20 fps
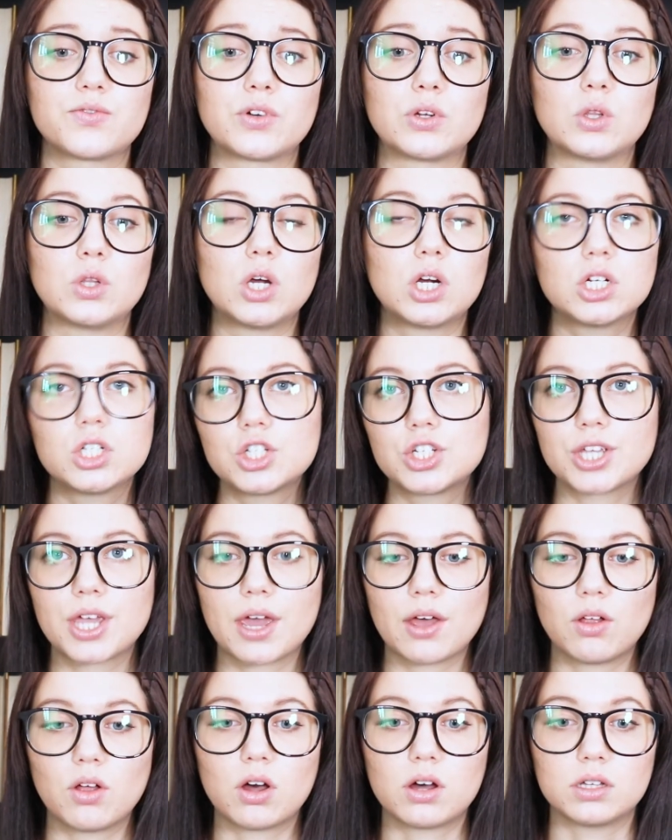for
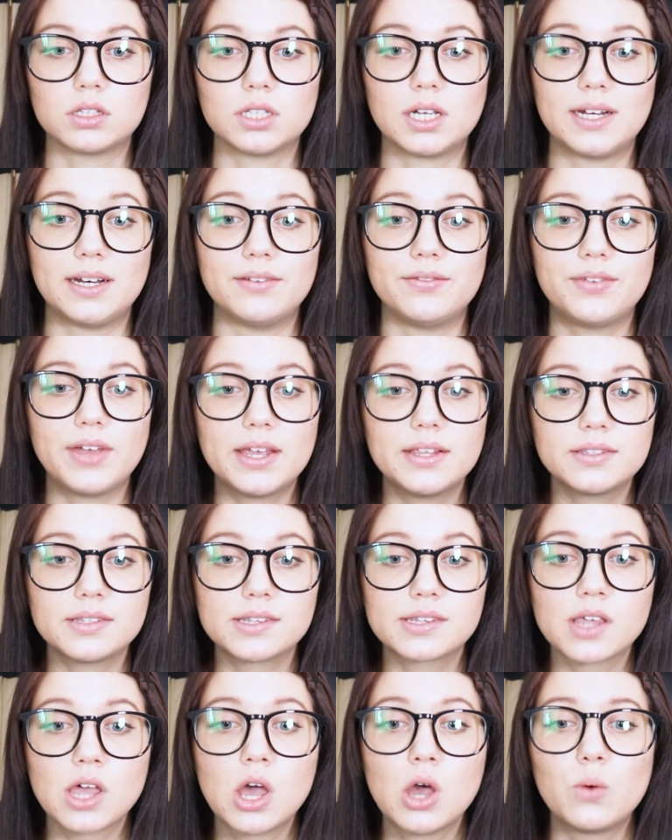large-scale online
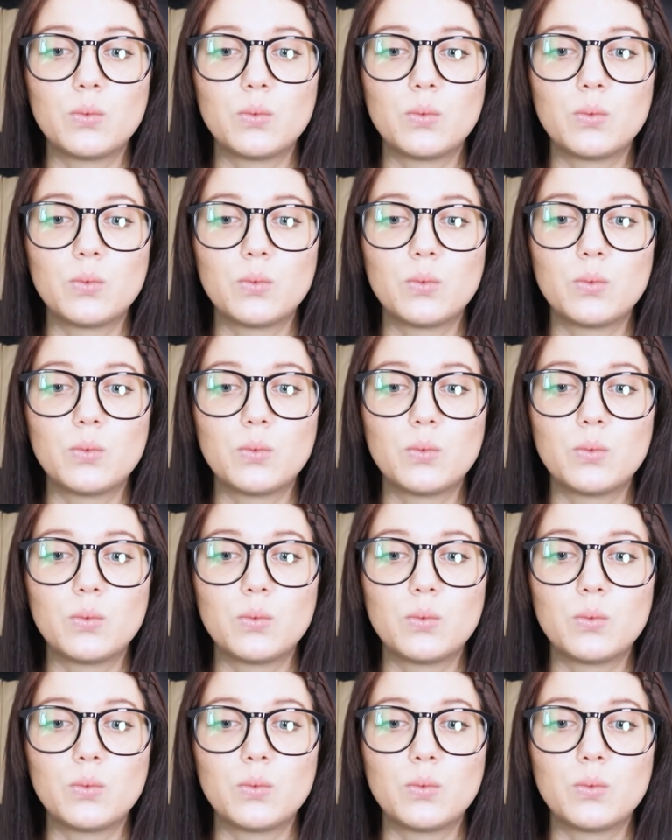events